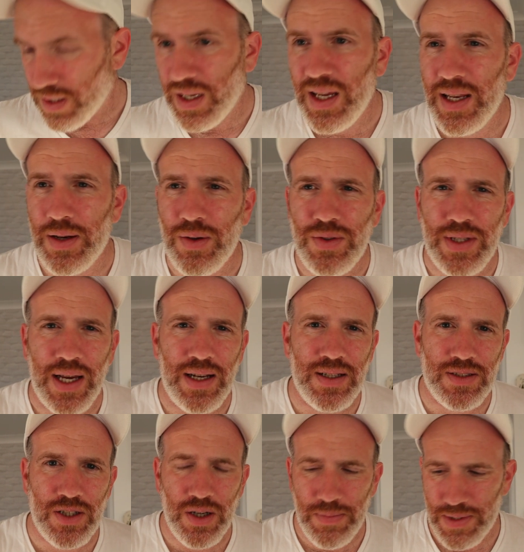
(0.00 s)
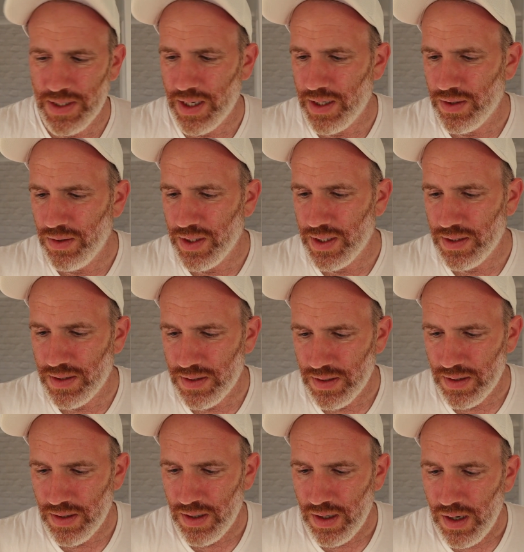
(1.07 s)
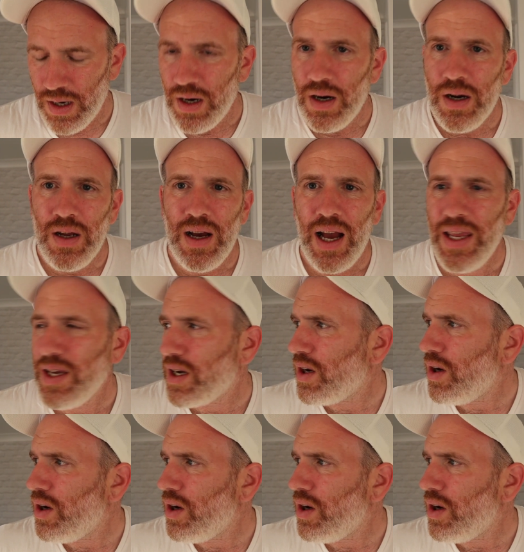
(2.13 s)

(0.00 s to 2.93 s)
getting on, Dan. The time is getting on. It's 8